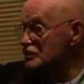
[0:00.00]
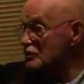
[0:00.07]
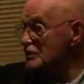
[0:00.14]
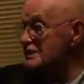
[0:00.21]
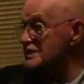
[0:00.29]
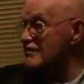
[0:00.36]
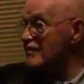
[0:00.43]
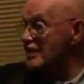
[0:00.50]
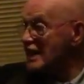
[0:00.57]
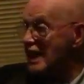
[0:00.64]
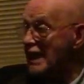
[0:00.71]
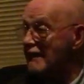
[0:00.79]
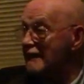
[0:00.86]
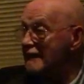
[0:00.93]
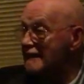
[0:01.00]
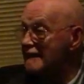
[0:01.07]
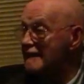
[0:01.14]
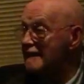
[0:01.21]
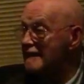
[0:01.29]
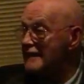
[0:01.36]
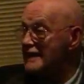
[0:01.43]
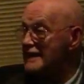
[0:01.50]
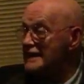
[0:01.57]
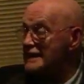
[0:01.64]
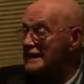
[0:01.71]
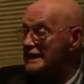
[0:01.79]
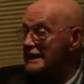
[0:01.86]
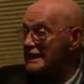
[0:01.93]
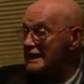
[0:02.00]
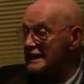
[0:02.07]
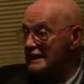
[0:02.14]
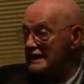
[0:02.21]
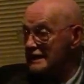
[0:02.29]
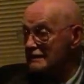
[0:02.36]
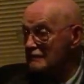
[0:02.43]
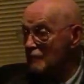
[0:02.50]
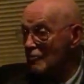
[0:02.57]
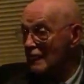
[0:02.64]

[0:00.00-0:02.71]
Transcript: So we did that.